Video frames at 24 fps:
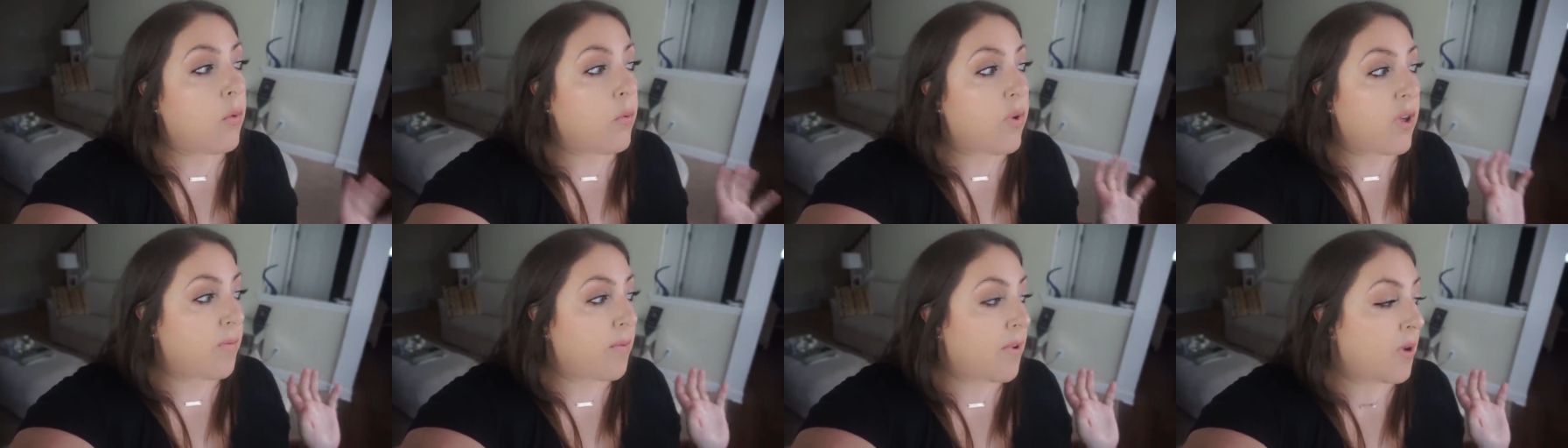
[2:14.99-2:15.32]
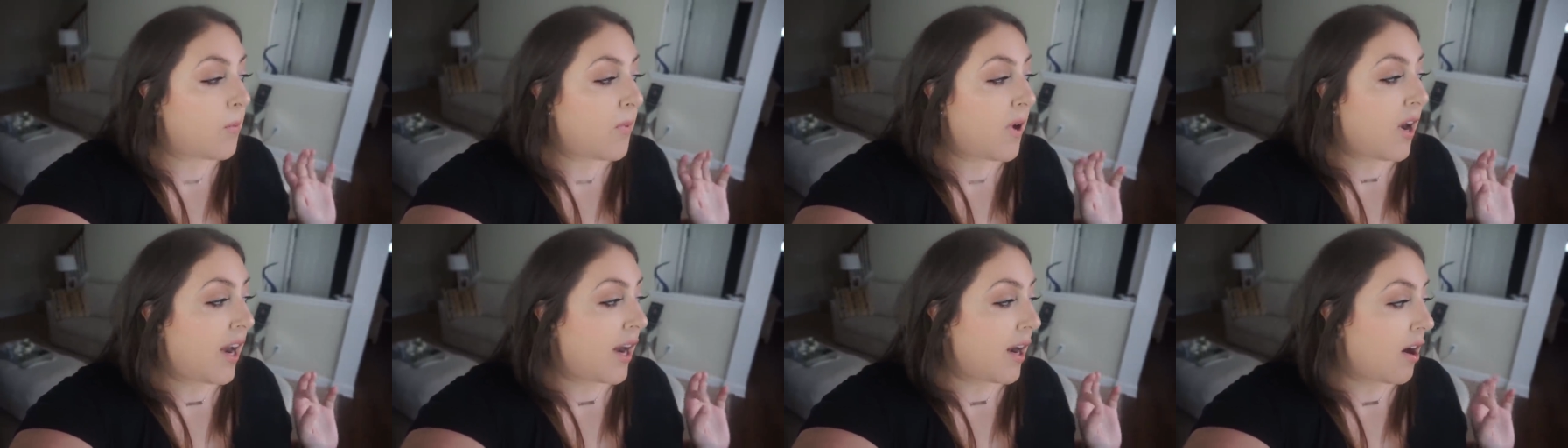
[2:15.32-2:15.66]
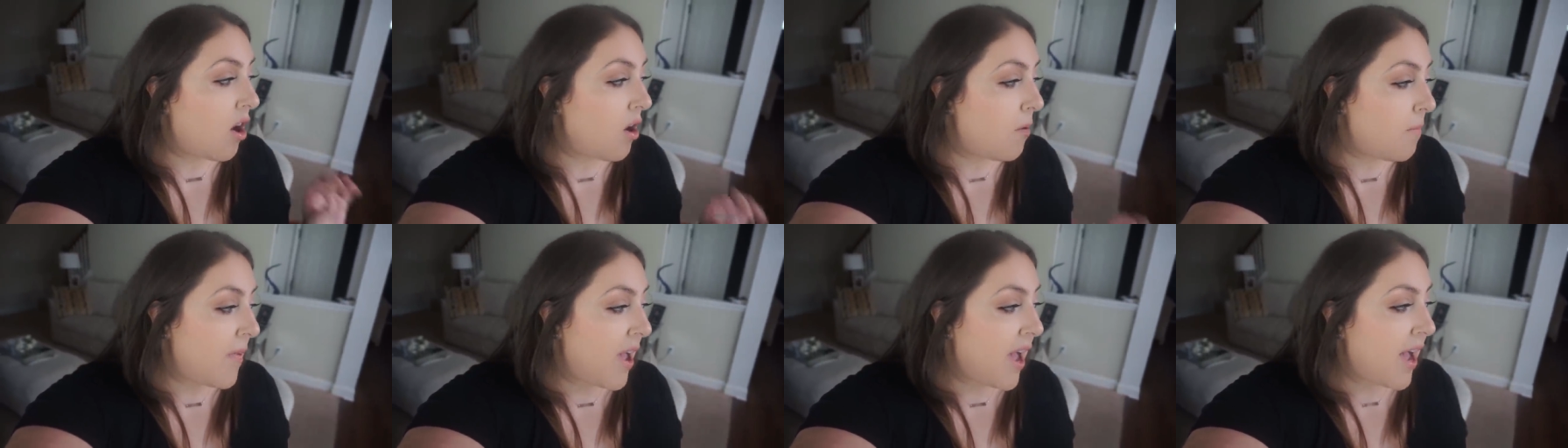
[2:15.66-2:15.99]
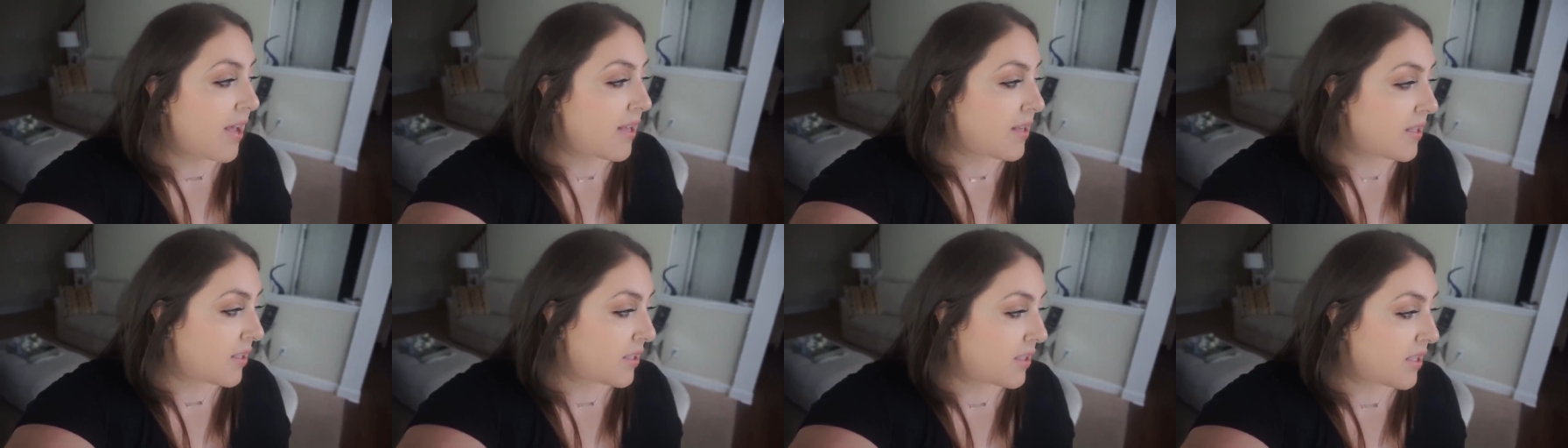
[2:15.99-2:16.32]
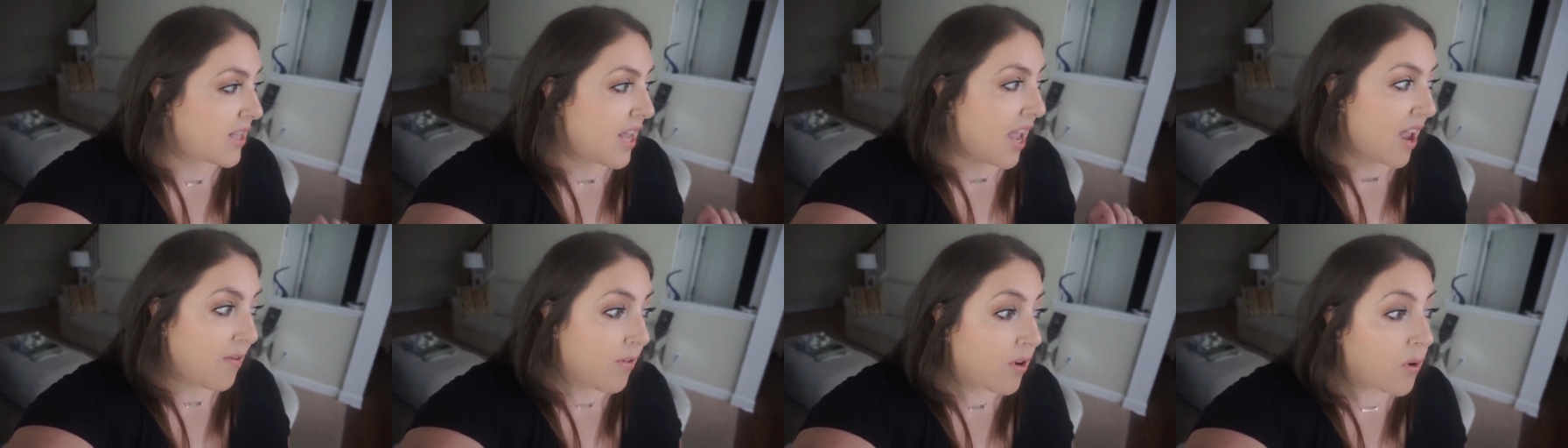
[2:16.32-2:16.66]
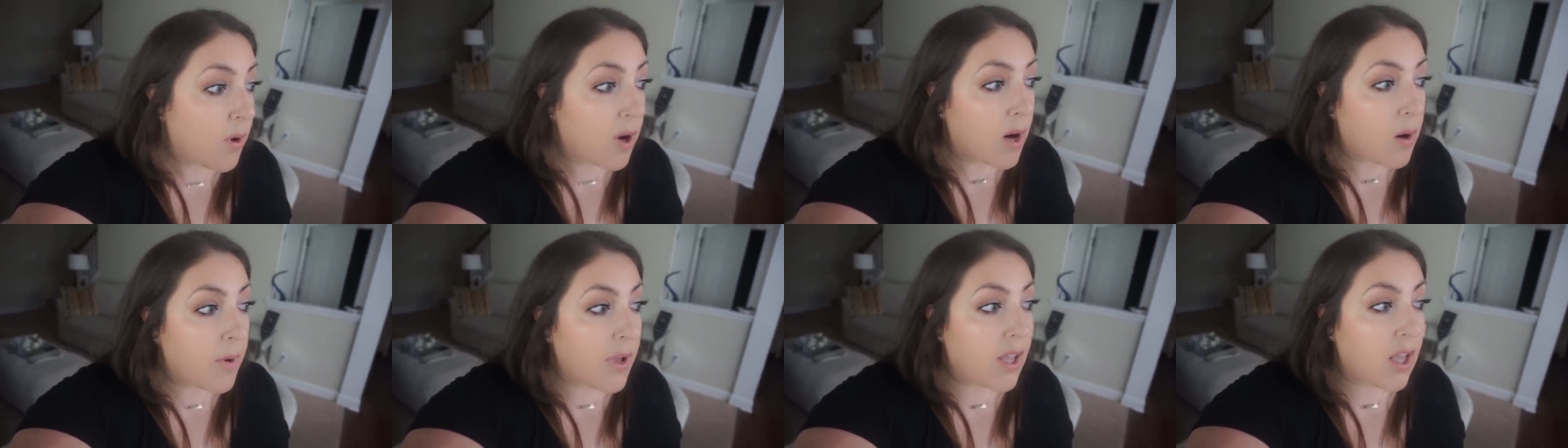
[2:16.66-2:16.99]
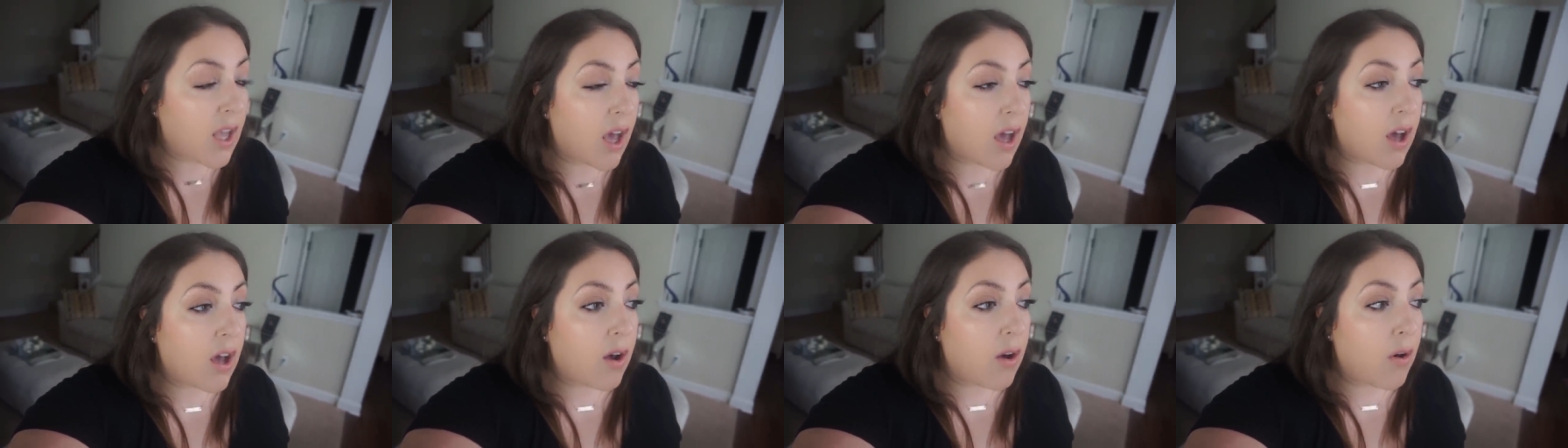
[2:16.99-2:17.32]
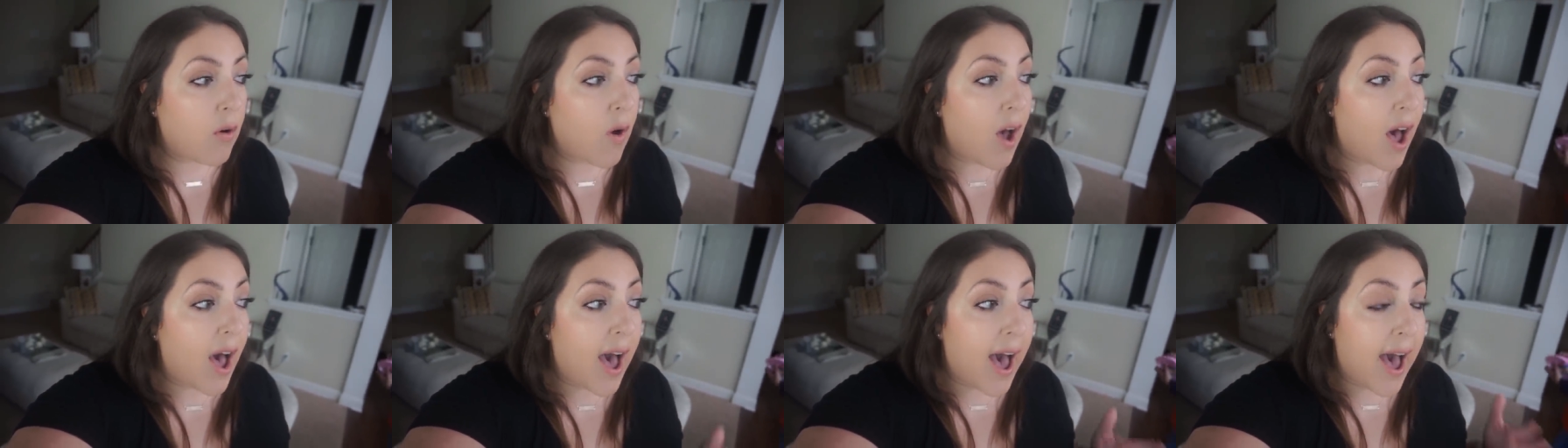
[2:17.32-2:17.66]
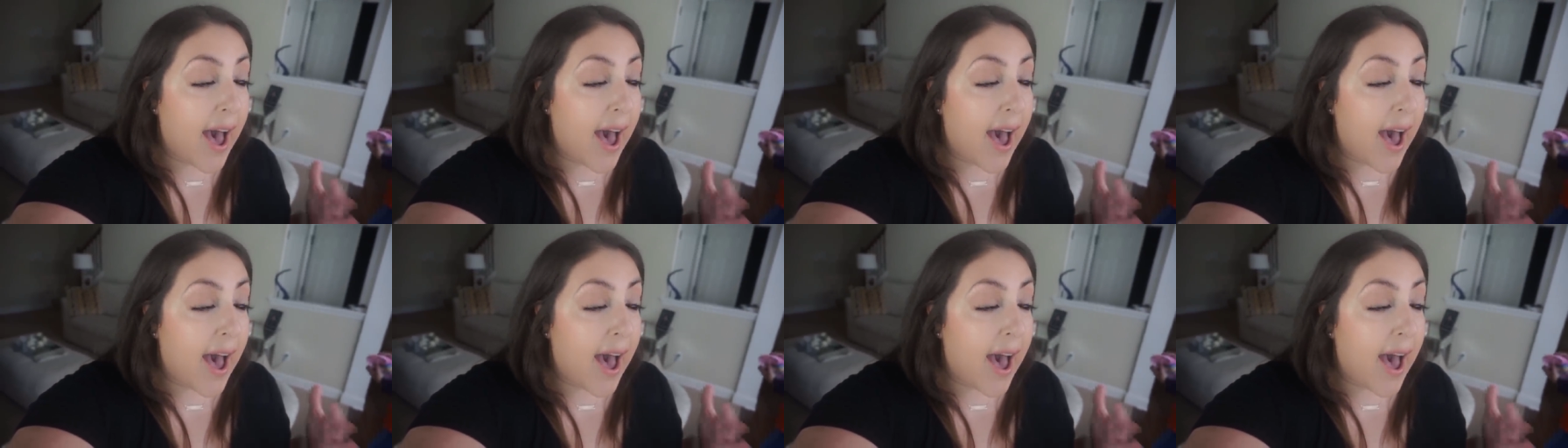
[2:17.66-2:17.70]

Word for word: We've been wearing our masks everywhere we go.